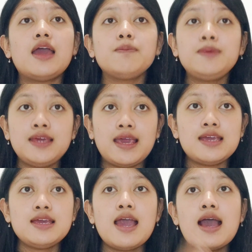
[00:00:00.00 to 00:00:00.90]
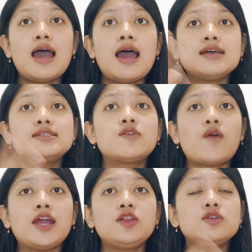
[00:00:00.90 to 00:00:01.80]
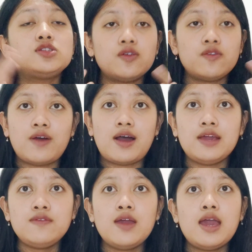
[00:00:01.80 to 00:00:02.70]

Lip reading: being has right to survive